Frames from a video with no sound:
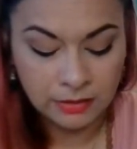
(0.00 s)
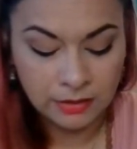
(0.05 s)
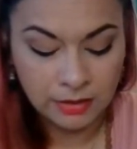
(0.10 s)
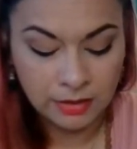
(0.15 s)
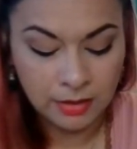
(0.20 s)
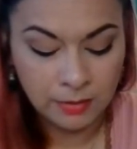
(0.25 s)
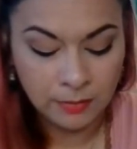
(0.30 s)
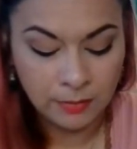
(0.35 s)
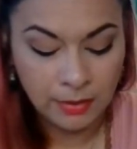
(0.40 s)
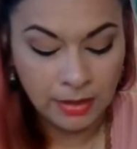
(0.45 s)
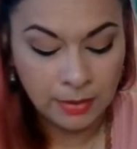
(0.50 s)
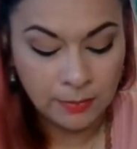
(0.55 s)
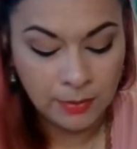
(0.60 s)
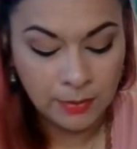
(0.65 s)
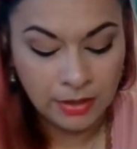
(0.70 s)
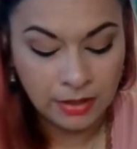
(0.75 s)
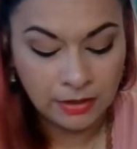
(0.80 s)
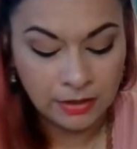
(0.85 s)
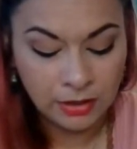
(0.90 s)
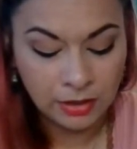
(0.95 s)
It may
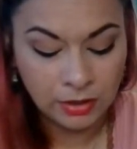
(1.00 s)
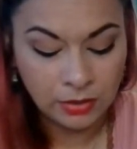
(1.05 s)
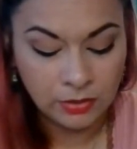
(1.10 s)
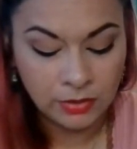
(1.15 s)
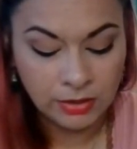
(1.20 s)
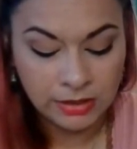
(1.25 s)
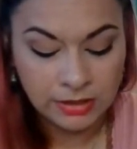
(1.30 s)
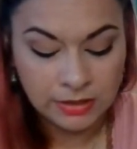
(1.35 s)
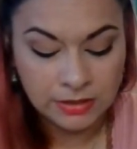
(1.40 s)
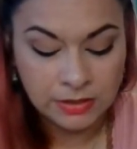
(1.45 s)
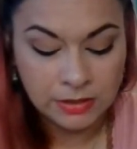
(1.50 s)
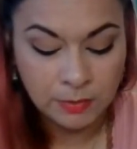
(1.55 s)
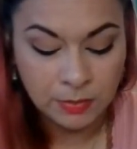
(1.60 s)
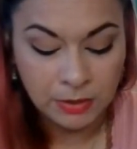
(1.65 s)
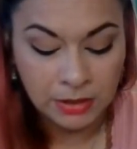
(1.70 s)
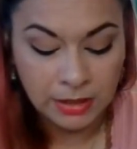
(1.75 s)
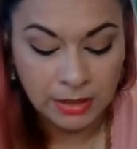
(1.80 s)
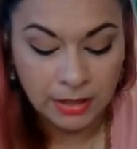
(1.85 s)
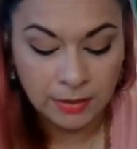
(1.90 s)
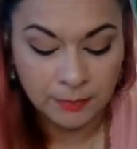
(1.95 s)
be that you need to
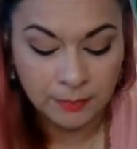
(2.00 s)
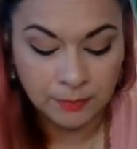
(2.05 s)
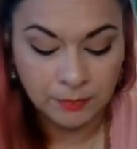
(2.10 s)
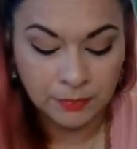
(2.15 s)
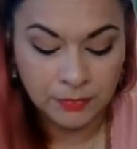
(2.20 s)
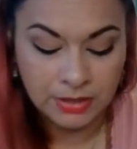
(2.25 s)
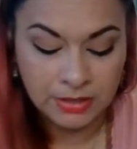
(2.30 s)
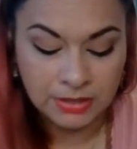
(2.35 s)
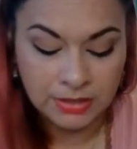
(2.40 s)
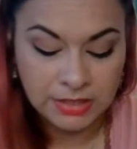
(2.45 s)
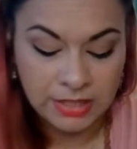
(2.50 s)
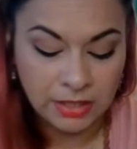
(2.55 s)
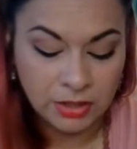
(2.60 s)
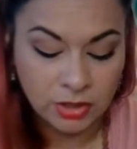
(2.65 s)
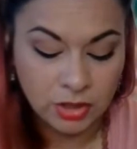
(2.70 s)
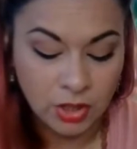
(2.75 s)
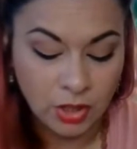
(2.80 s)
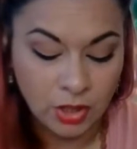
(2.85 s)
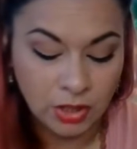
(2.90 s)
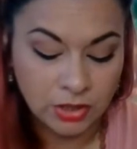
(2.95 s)
speak up, take
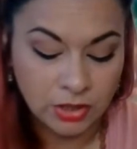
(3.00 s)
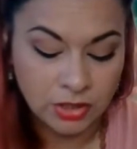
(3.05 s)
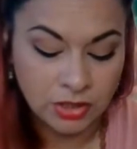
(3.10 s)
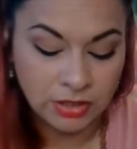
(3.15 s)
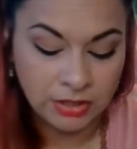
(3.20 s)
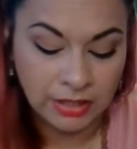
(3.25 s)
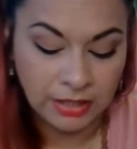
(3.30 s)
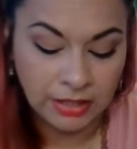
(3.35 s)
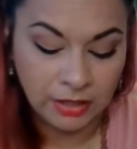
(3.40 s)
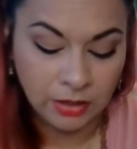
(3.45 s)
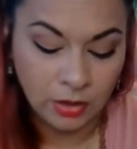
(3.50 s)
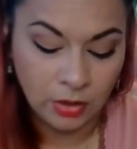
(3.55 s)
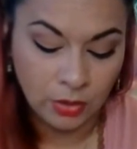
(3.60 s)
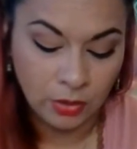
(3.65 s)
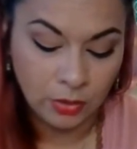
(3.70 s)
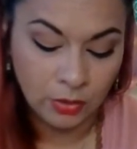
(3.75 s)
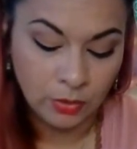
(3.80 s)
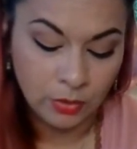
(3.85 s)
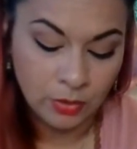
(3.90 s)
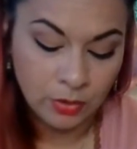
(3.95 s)
charge, let
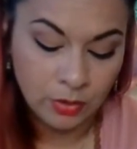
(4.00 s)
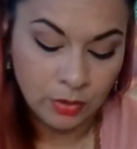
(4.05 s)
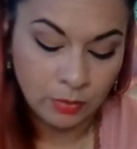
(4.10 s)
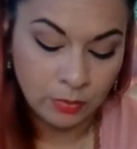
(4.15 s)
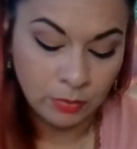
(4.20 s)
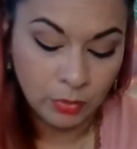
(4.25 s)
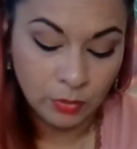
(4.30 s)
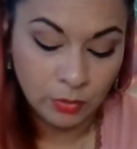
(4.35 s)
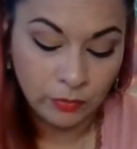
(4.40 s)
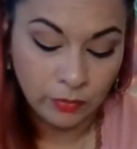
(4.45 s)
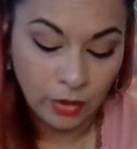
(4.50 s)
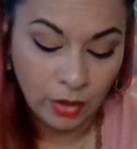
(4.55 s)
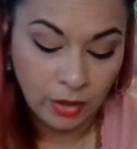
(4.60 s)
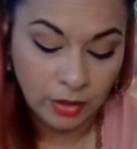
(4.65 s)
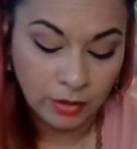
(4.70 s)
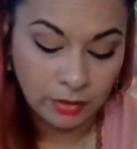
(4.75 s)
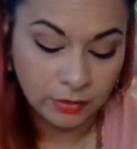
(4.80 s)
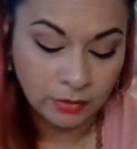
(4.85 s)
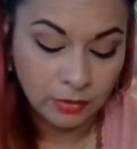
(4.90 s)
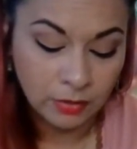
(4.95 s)
go, move
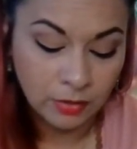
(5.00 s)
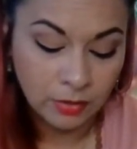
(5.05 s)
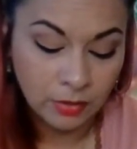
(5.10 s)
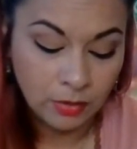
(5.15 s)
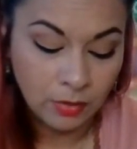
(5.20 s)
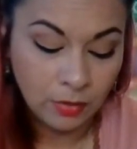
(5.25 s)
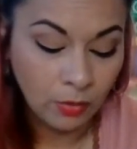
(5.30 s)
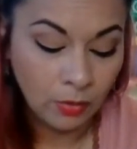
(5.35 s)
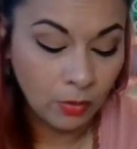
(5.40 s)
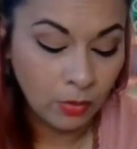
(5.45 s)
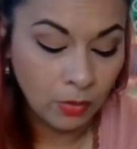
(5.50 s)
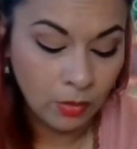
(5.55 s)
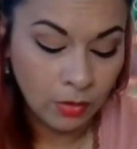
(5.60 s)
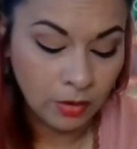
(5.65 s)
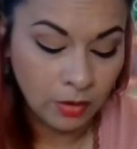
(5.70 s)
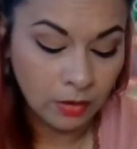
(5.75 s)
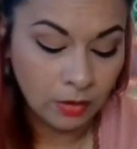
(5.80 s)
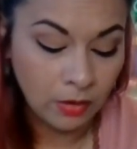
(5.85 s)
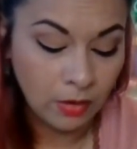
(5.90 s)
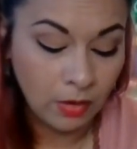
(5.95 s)
on,
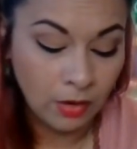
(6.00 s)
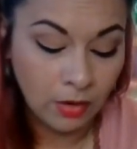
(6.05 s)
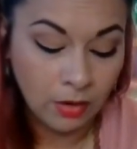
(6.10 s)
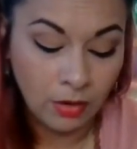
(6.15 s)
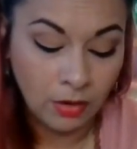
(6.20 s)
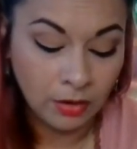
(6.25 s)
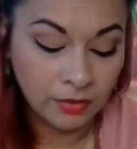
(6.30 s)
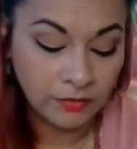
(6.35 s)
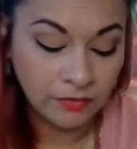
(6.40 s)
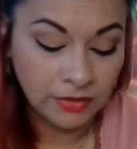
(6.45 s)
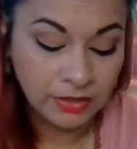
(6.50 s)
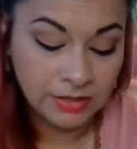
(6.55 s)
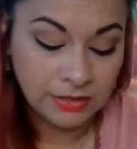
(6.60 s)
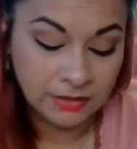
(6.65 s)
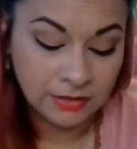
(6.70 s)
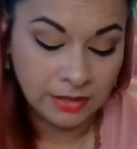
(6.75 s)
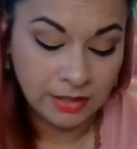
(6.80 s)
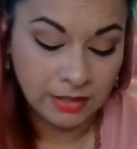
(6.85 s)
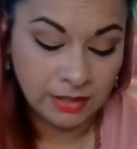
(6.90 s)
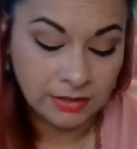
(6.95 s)
or all of these
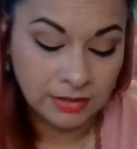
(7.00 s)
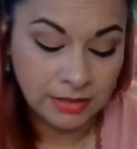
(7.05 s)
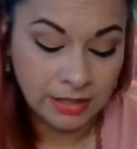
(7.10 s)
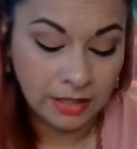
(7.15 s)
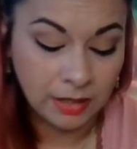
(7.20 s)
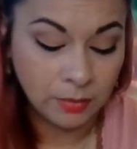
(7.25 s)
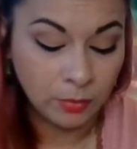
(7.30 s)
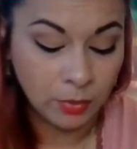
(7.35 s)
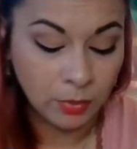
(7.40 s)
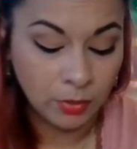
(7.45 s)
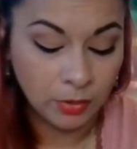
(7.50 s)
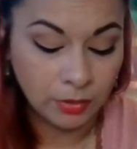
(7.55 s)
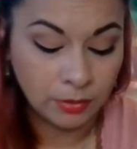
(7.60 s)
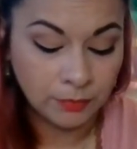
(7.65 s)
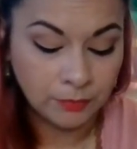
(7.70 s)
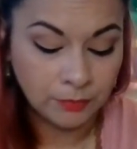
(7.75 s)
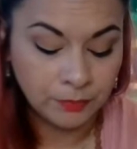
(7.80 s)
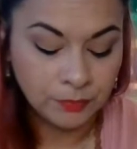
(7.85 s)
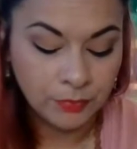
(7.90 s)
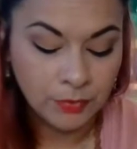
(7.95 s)
things and more.
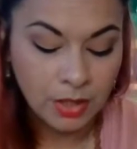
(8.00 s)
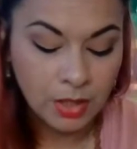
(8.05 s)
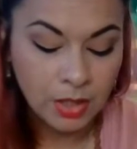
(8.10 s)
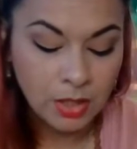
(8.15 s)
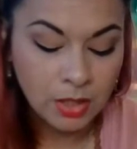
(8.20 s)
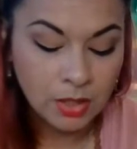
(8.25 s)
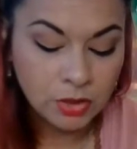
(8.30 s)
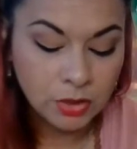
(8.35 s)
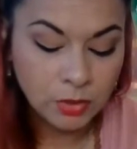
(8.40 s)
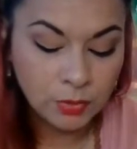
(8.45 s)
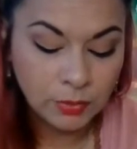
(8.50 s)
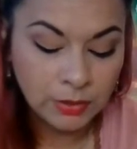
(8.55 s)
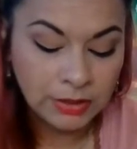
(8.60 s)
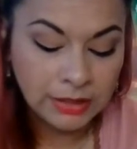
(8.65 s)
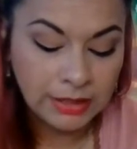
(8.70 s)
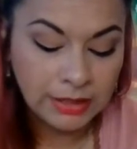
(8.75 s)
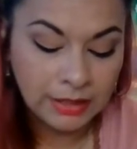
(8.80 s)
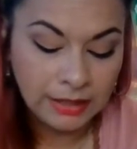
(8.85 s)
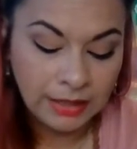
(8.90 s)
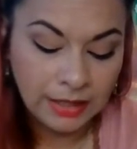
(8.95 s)
To
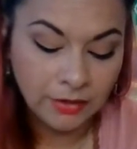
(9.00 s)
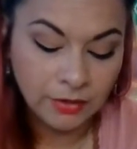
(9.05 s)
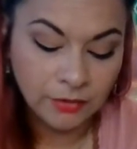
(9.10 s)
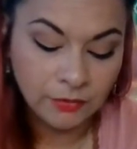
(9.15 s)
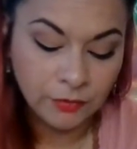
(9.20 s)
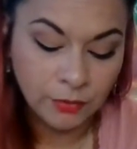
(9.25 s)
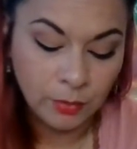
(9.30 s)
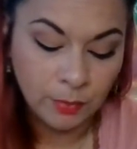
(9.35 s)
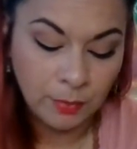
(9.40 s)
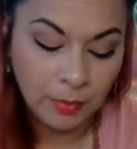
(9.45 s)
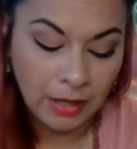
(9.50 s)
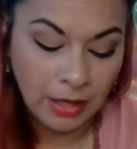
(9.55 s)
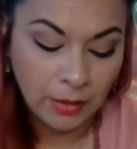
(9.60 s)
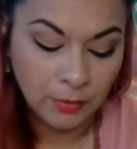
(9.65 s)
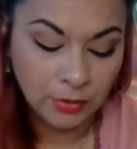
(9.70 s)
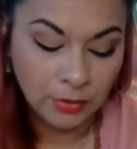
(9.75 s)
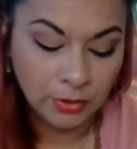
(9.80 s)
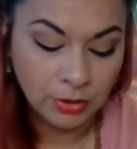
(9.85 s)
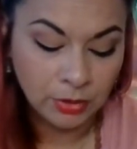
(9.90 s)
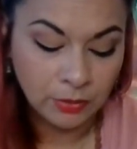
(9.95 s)
really allow the full
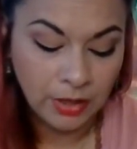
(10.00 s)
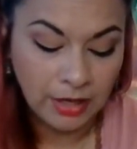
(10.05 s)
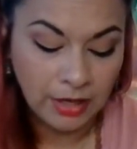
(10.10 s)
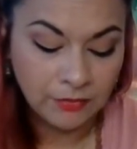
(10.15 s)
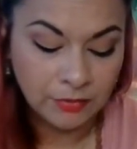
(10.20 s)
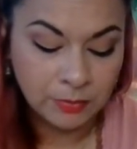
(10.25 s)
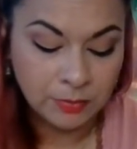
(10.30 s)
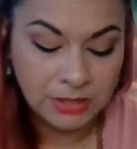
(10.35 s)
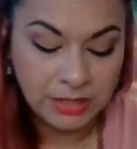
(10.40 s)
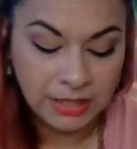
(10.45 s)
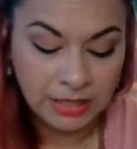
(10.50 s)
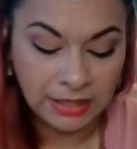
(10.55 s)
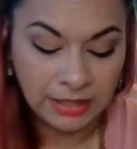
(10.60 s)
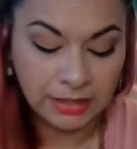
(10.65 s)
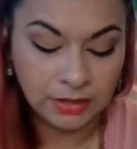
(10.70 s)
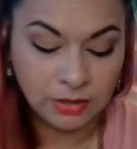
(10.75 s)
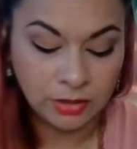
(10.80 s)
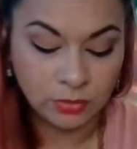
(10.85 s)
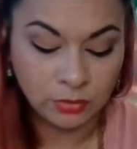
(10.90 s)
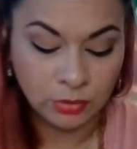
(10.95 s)
power you have
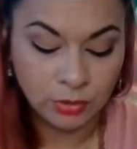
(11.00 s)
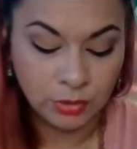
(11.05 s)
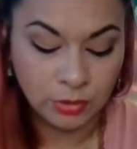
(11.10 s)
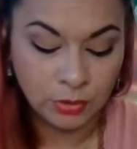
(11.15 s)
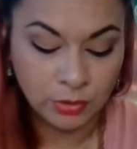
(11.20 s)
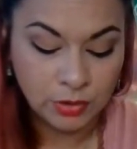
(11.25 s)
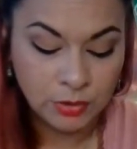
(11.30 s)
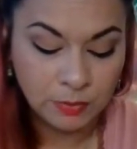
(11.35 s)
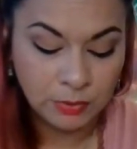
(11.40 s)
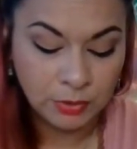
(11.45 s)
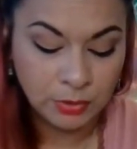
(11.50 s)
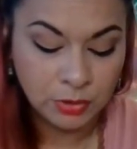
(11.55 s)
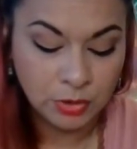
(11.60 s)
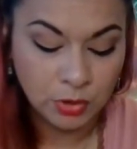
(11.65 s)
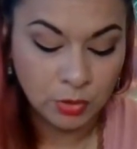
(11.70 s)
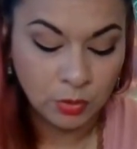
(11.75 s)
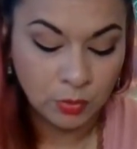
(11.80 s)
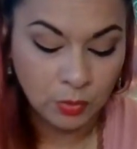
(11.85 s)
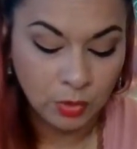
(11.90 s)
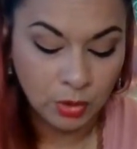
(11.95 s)
obtained through your
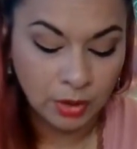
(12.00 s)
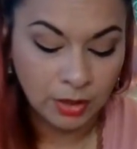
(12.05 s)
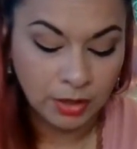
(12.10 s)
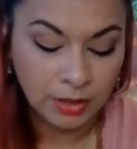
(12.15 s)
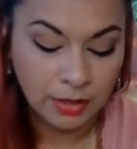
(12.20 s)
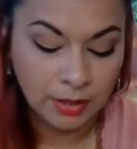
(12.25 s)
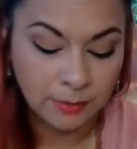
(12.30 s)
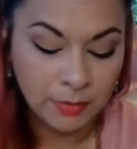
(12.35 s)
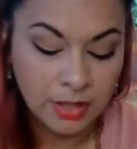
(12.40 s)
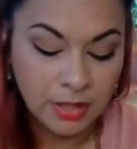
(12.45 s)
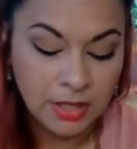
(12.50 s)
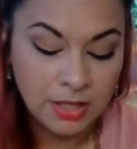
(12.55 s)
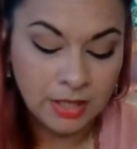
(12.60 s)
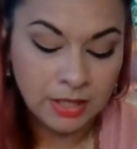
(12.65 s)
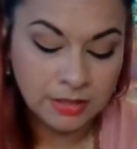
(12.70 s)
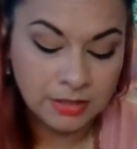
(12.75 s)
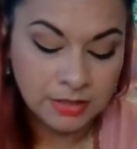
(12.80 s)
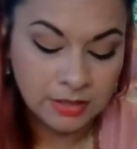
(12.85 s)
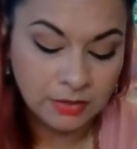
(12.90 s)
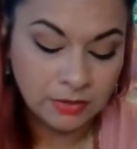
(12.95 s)
spiritual workup
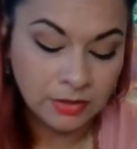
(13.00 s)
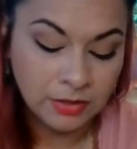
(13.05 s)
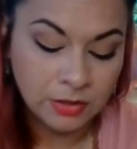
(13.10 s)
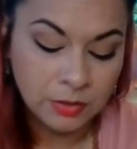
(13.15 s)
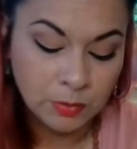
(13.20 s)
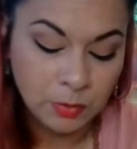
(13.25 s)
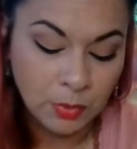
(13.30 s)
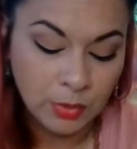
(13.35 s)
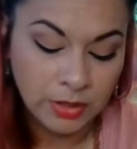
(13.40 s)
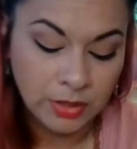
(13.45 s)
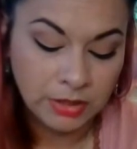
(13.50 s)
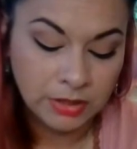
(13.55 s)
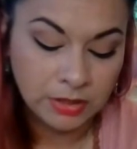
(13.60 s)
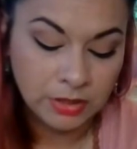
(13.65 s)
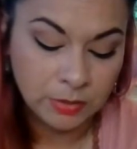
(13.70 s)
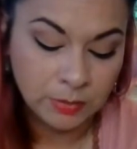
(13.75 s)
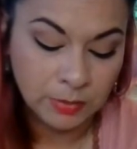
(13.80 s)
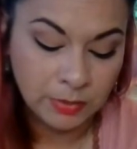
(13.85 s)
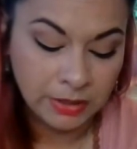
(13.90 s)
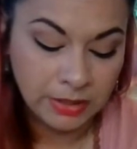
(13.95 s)
until this point
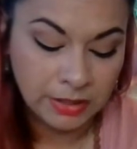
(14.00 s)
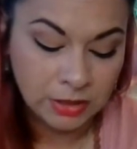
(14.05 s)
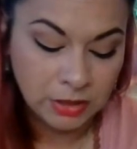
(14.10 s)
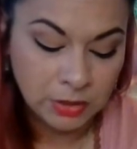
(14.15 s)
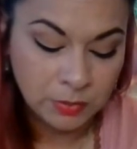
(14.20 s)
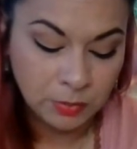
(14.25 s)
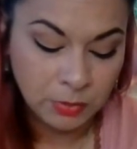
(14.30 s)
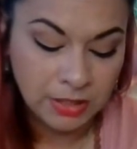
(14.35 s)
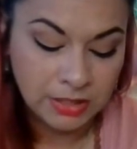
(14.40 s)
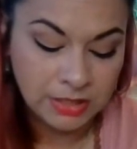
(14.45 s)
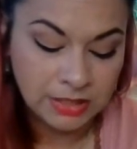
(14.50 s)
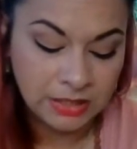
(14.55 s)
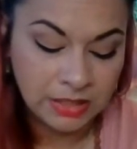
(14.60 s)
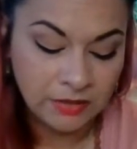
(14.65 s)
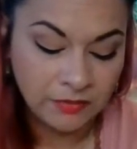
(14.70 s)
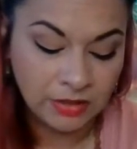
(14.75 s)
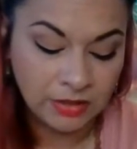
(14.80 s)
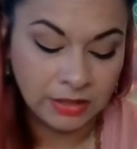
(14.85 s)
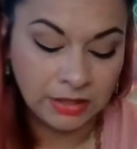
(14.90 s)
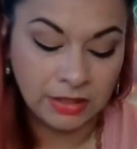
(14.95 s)
to be expressed
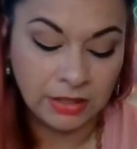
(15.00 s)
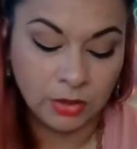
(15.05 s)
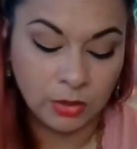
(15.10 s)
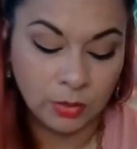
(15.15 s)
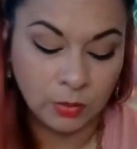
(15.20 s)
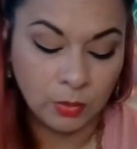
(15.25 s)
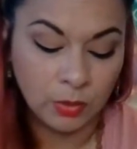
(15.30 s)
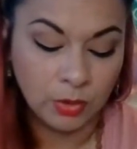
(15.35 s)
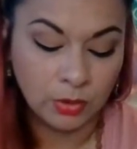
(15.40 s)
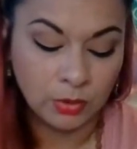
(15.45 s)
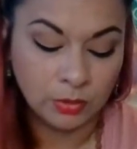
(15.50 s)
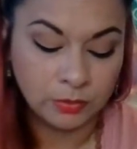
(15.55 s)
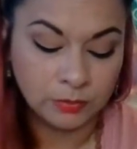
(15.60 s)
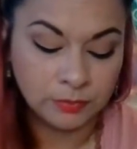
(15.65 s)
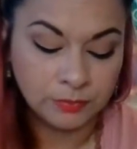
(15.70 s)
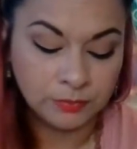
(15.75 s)
lovingly in the world.